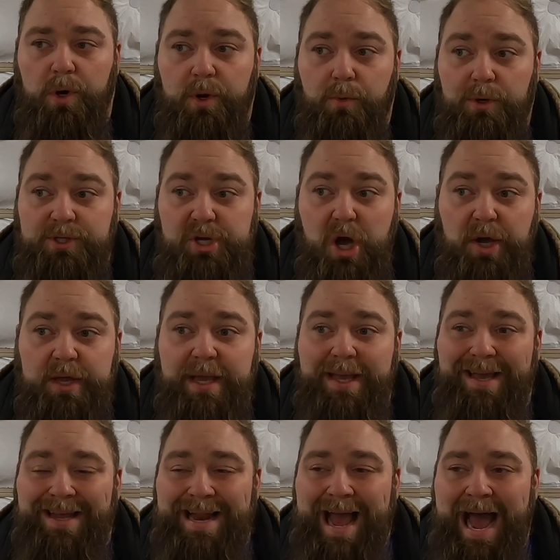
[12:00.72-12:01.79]
We're
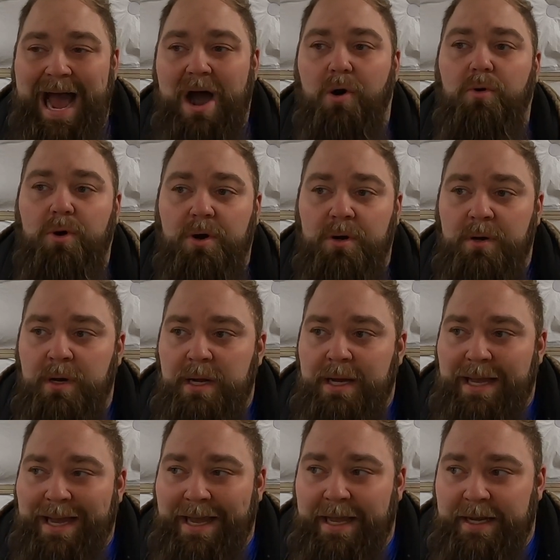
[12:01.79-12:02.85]
talking an hour
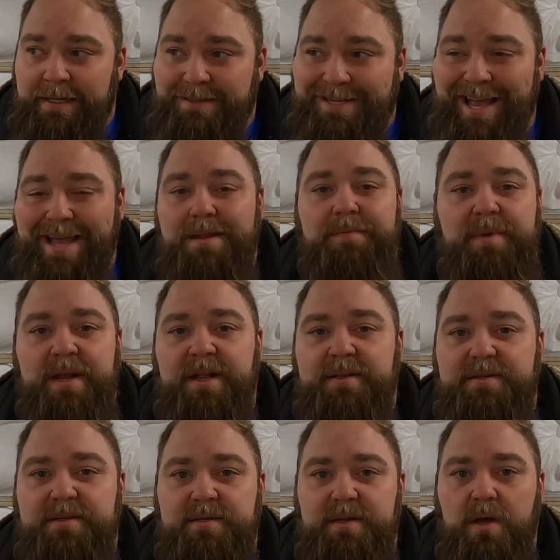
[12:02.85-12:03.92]
and 10
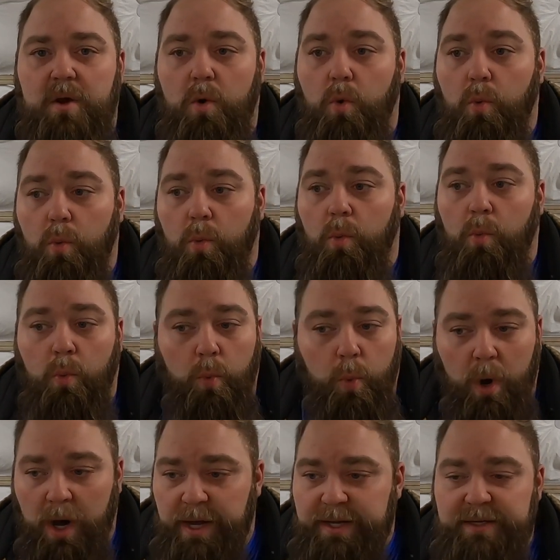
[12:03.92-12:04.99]
minutes,
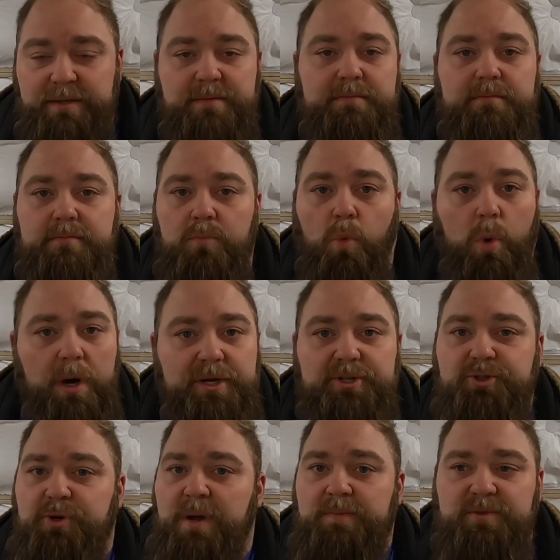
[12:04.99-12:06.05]
one
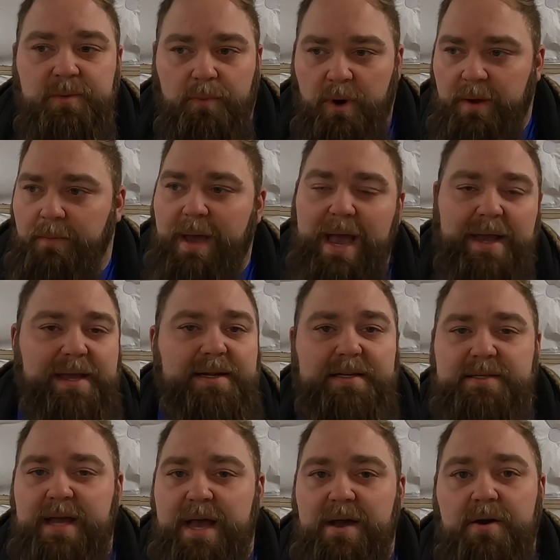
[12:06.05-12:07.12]
trip to bring back
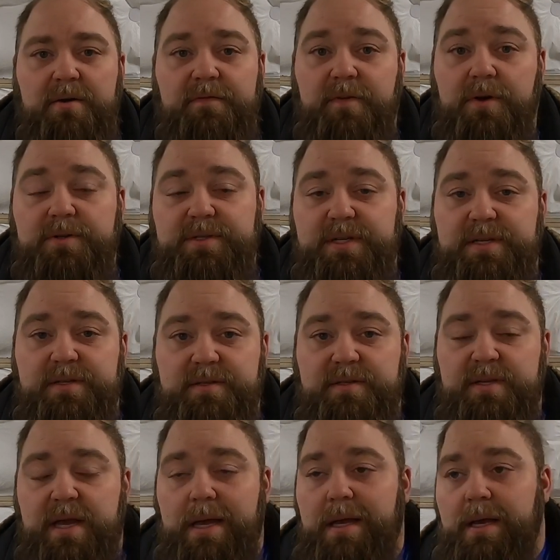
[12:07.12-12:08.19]
into town
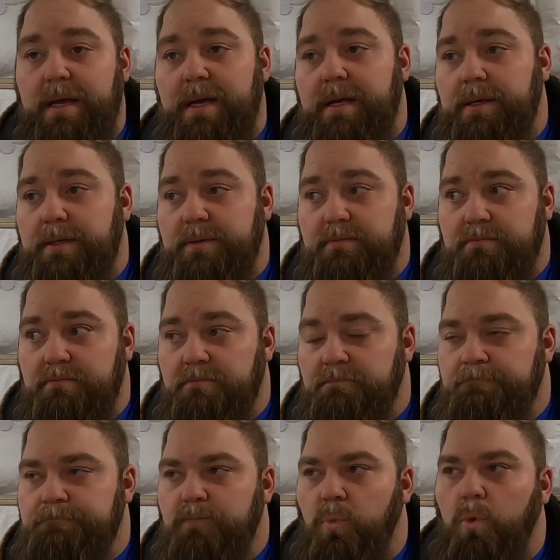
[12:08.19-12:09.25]
versus,
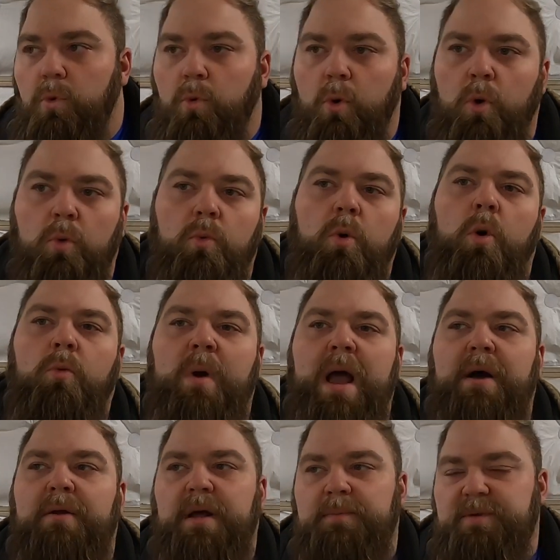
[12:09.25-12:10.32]
we'll
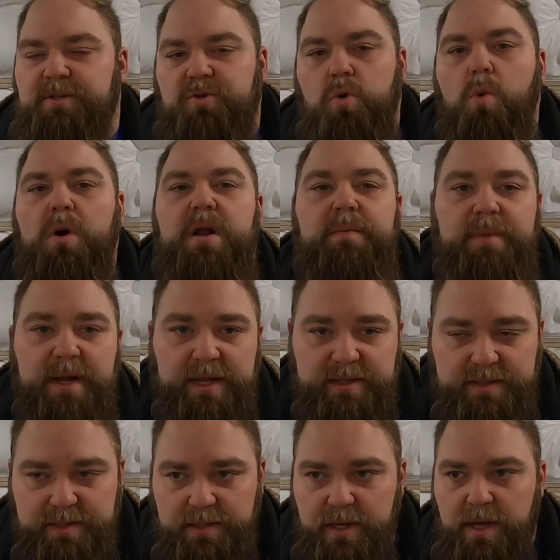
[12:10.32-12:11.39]
round up to 20
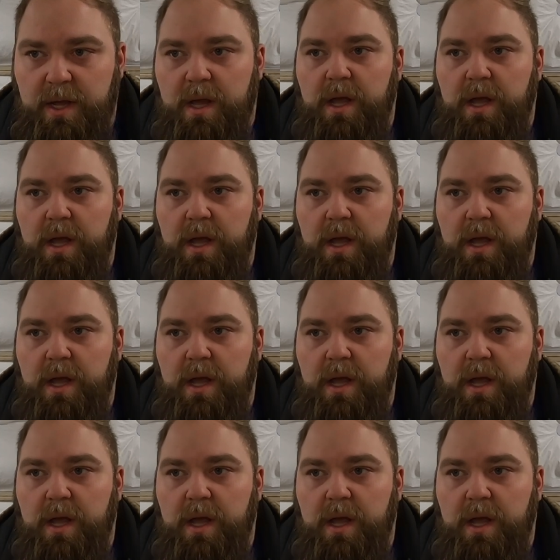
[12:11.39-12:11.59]
minutes.